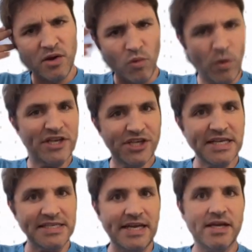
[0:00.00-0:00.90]
Which
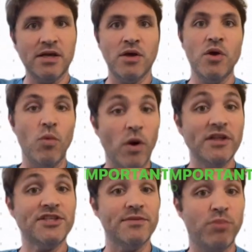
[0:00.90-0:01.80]
is it? Well,
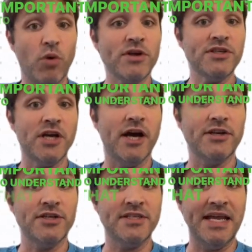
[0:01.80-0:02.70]
it's important to
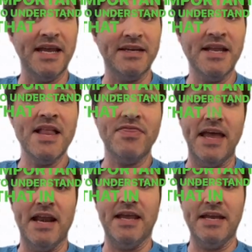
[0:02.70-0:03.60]
understand
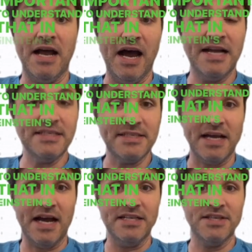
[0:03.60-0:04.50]
that in
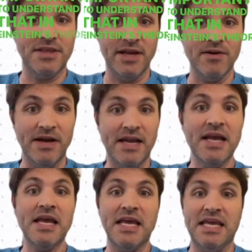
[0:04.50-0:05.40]
Einstein's theory,
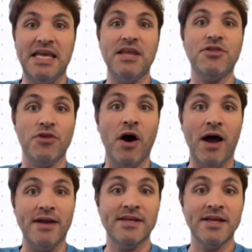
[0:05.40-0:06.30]
he
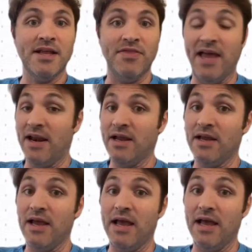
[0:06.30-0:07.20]
thought that
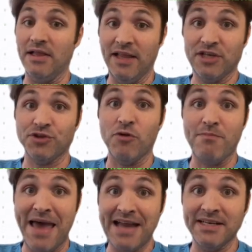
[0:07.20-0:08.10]

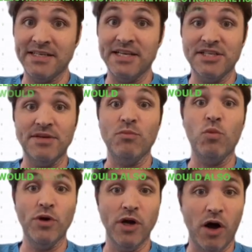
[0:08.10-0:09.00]
electromagnetism
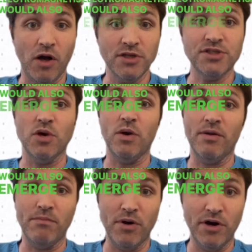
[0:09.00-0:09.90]
would also
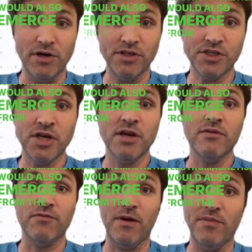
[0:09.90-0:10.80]
emerge
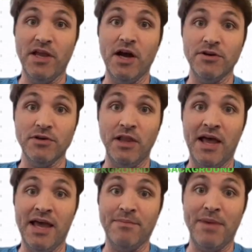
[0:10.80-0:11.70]
from the
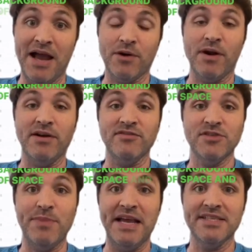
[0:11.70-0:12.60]
underlying background of
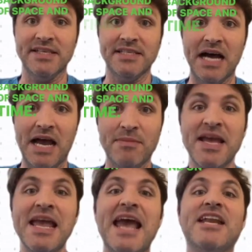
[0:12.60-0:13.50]
space and time.
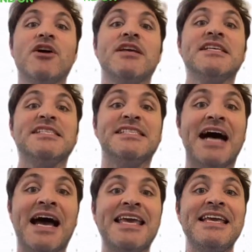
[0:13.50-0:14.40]
And on his
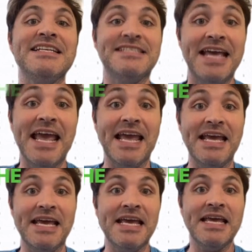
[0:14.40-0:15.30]
dying
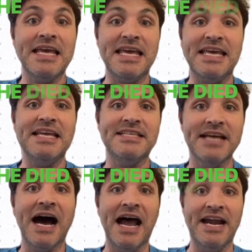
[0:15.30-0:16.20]
day, he
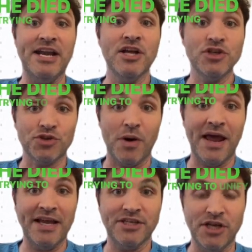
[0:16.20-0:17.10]
died
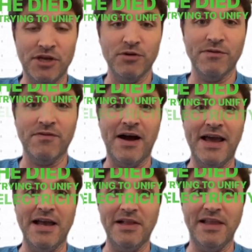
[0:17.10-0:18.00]
trying to
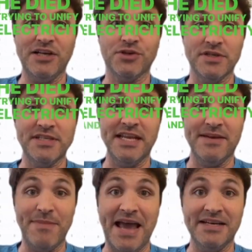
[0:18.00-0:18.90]
unify electricity
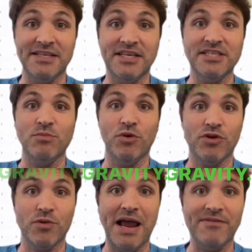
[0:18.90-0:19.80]
and magnetism
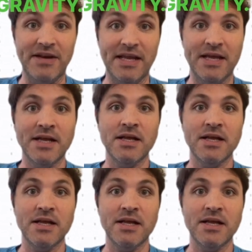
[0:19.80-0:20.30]
with gravity.